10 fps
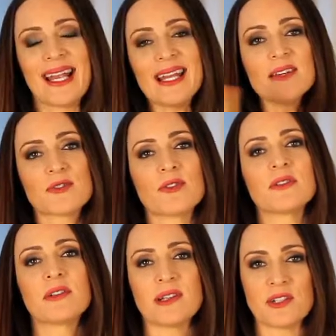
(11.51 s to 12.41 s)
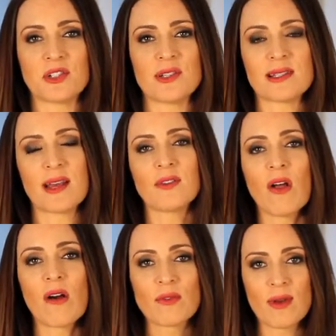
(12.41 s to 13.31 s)
Eastern traditions have
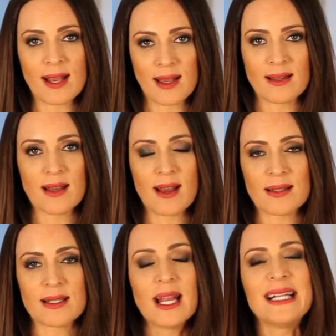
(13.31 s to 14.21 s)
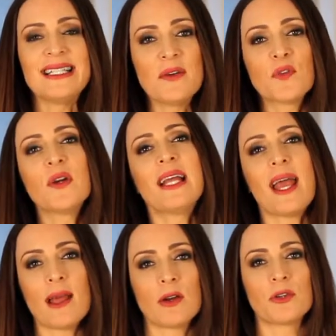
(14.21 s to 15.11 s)
long recognized
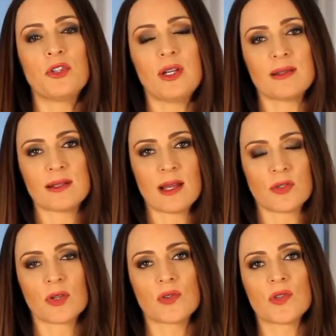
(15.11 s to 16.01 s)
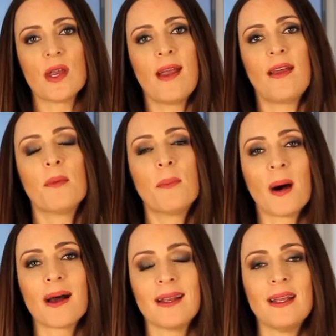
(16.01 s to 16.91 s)
different energy centers in the
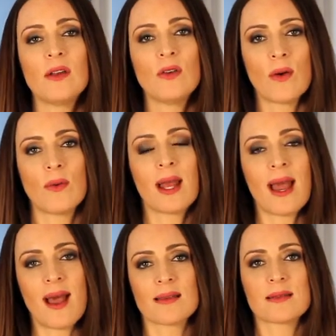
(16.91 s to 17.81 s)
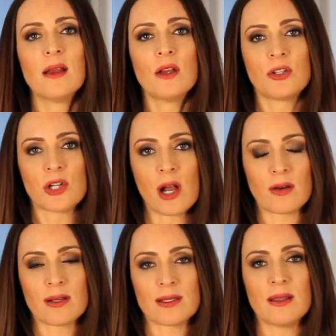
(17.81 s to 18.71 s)
body known as
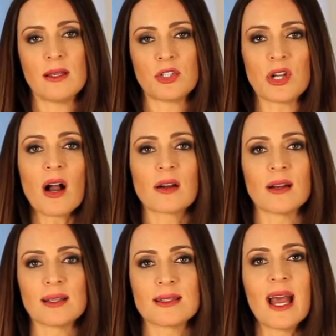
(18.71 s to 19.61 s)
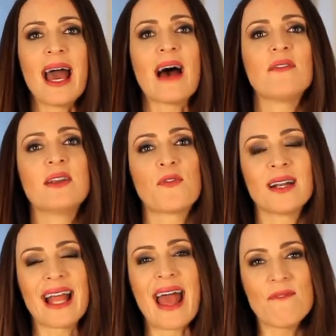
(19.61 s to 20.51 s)
chakras, and these chakras have a
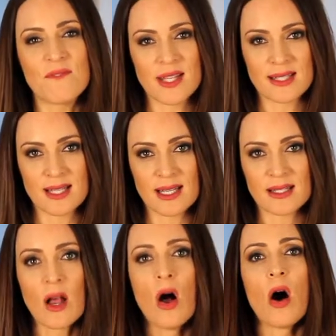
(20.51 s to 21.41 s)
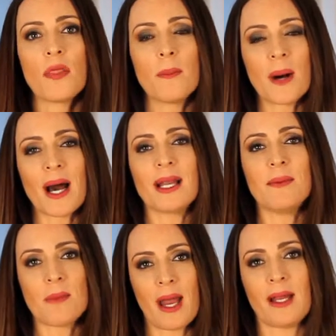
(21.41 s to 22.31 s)
different emphasis on the body,
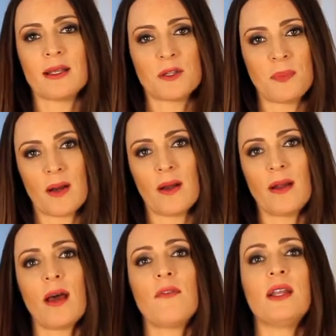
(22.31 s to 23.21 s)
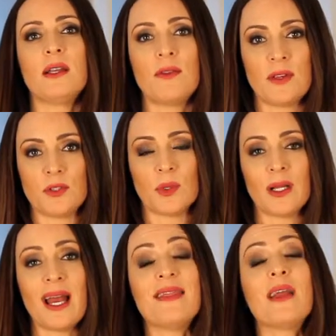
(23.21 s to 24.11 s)
mind, spirit of an
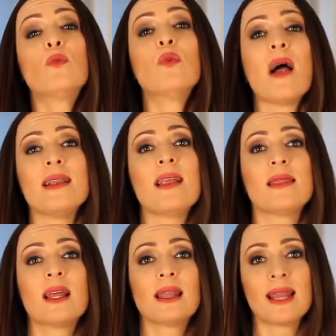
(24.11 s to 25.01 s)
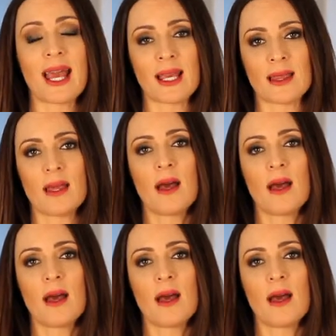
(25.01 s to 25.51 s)
individual, and they run the length